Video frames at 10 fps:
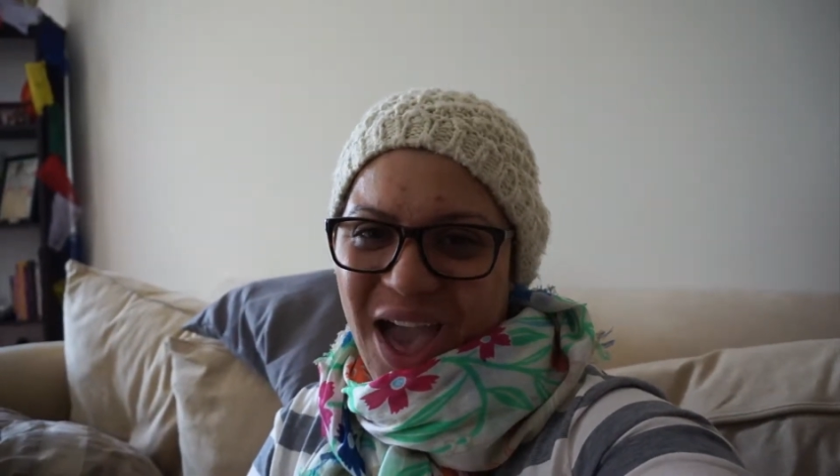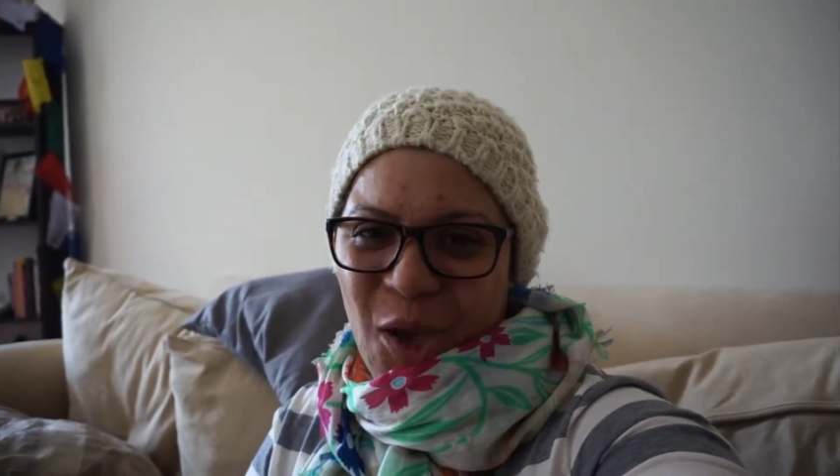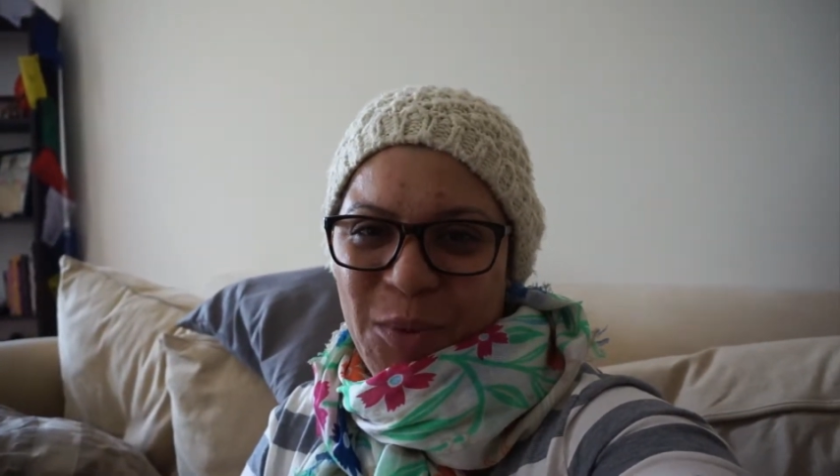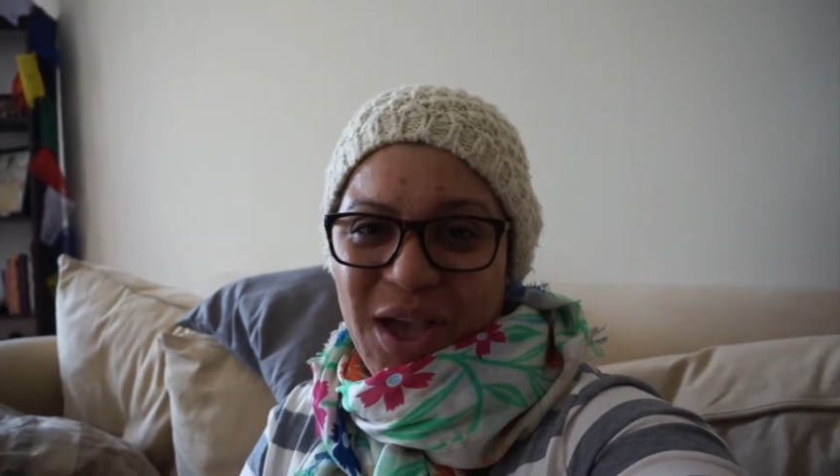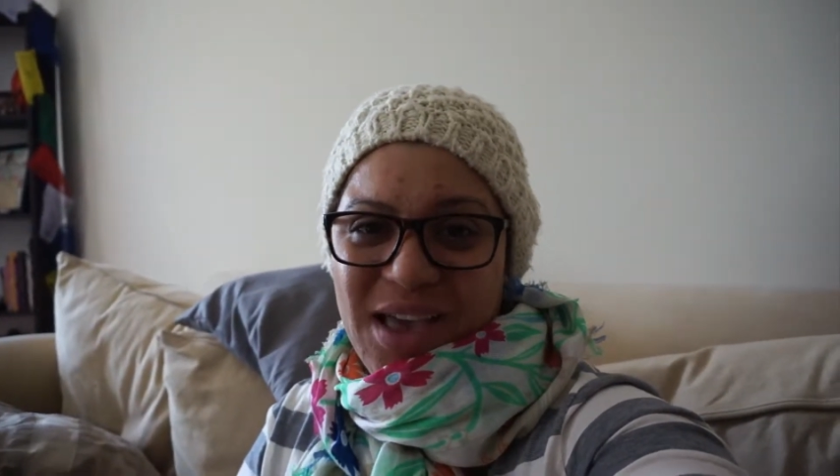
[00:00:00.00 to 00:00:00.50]
I
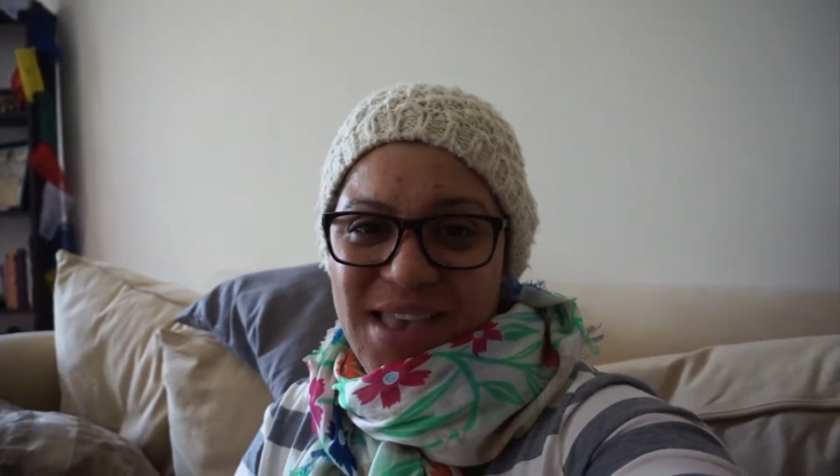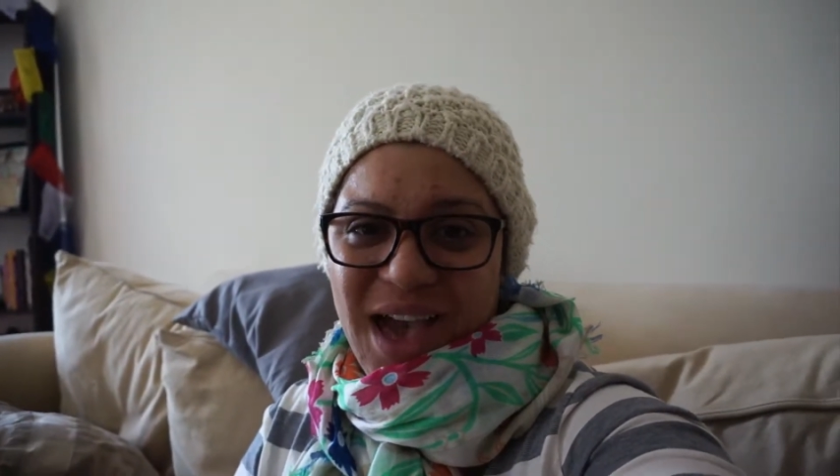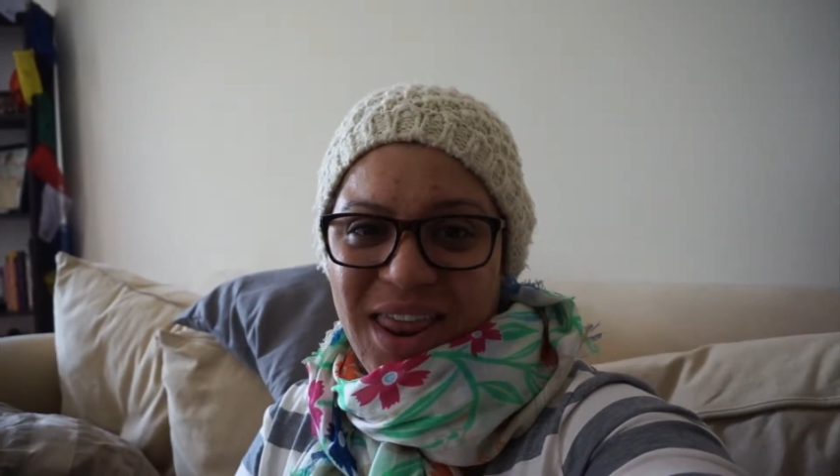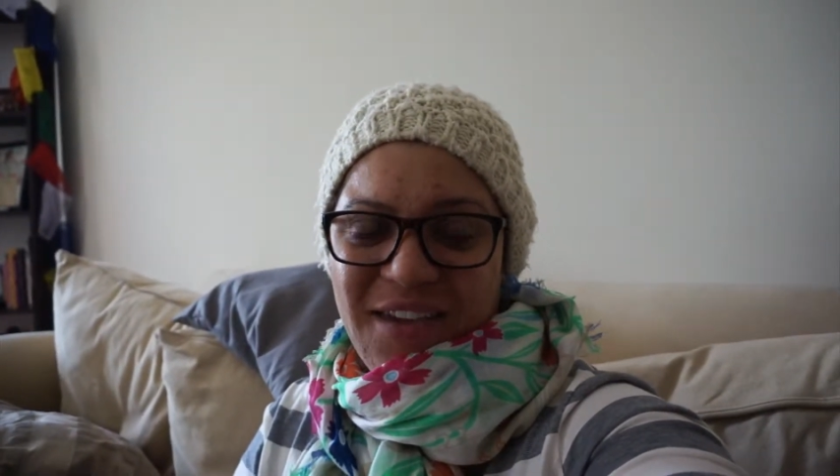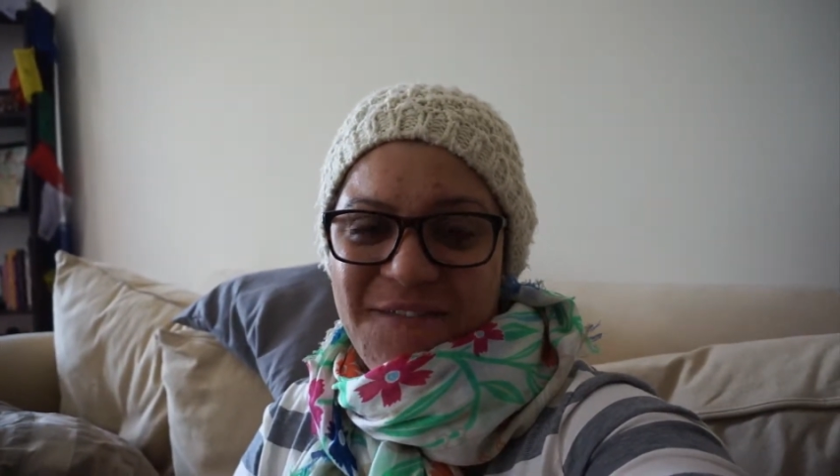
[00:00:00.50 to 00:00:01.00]
hope you guys
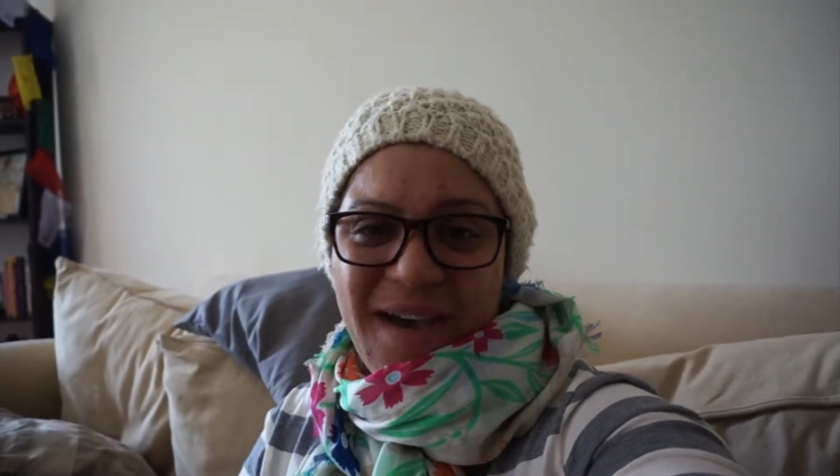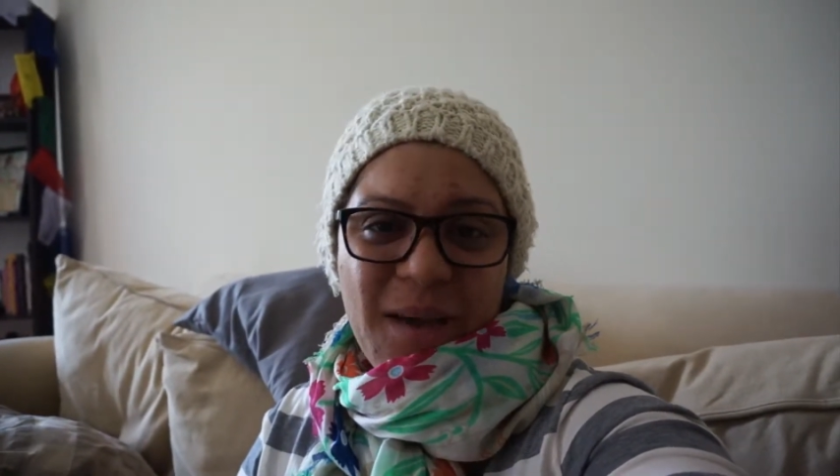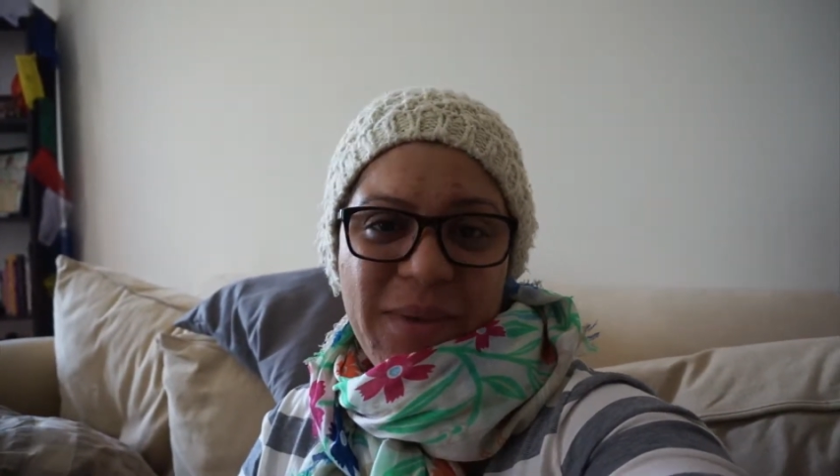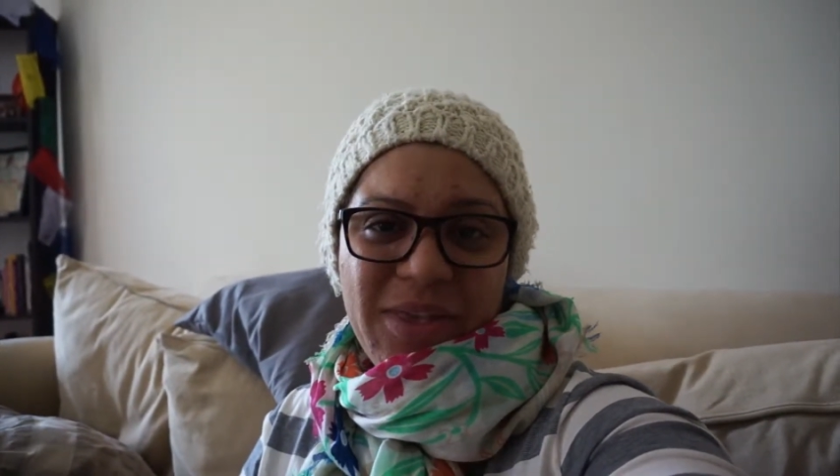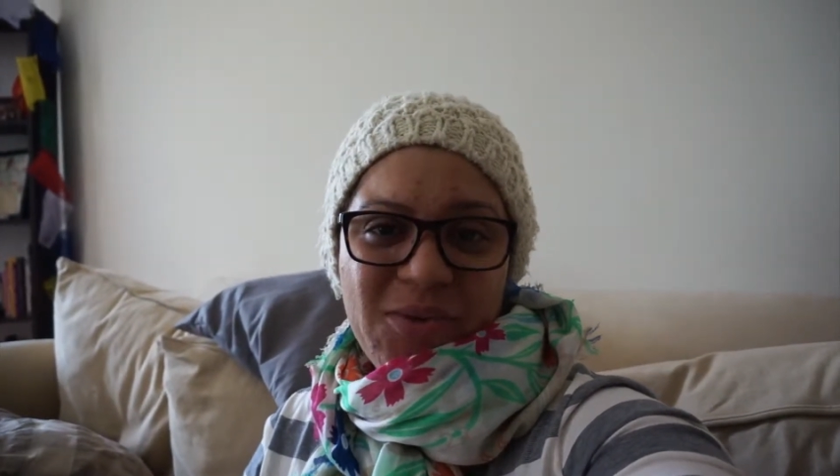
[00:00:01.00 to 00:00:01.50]
had a
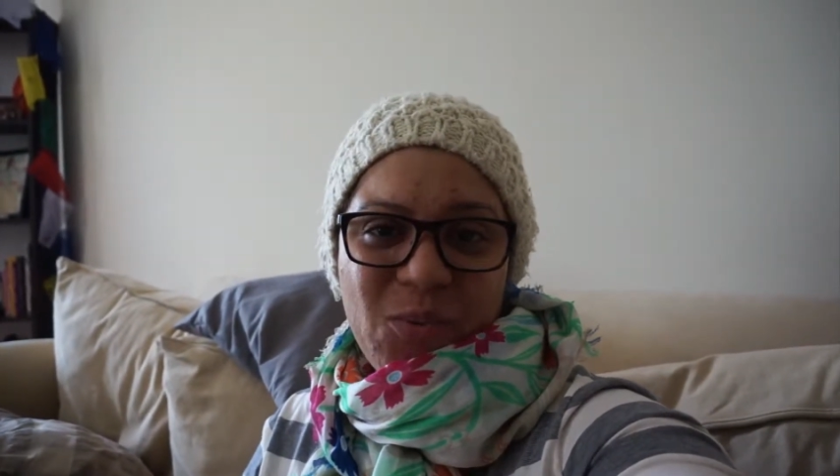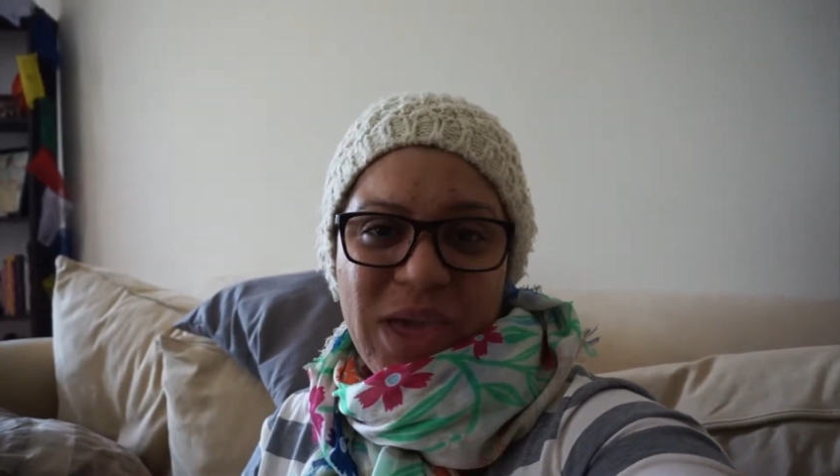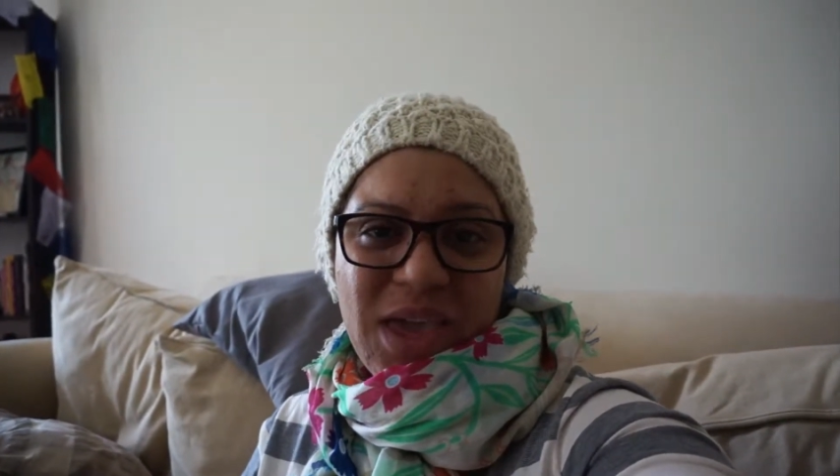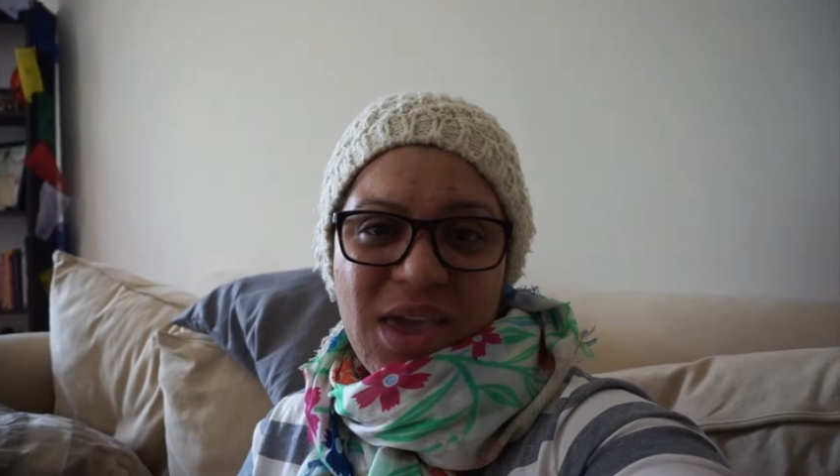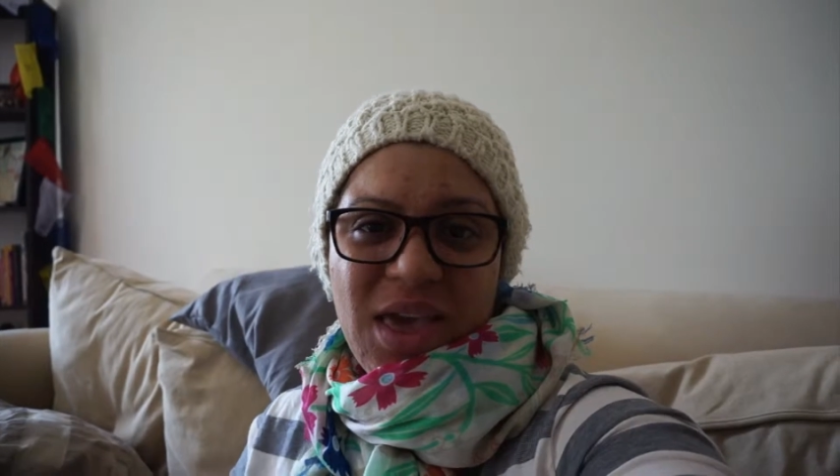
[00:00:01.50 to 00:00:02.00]
fabulous
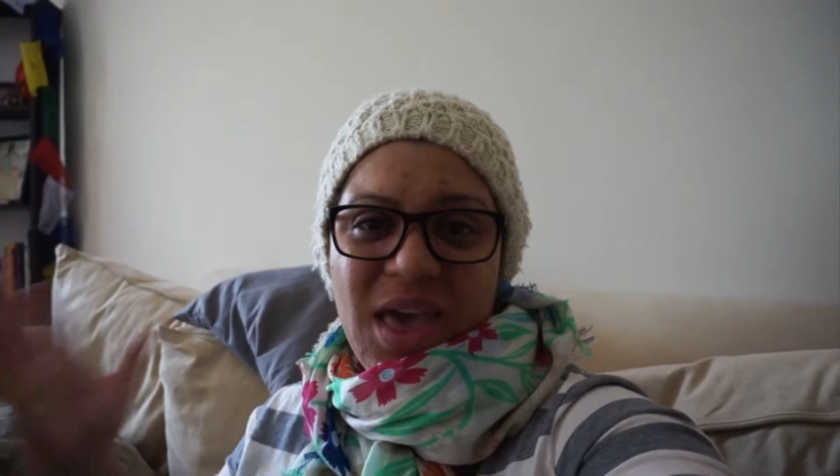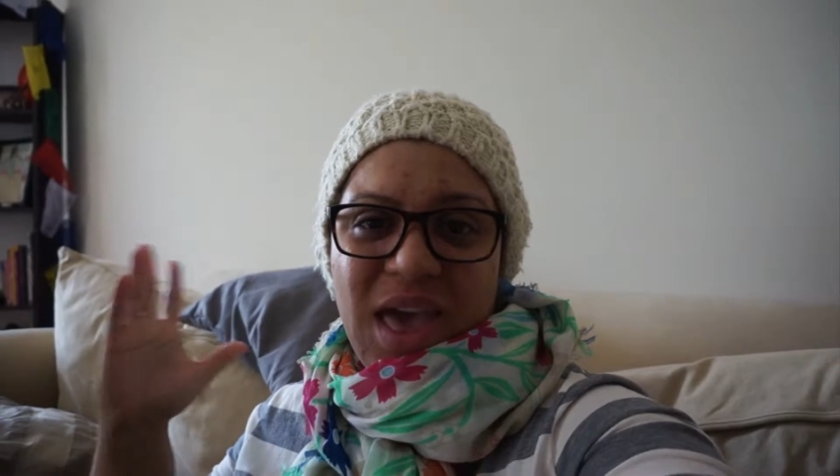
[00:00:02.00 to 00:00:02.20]
week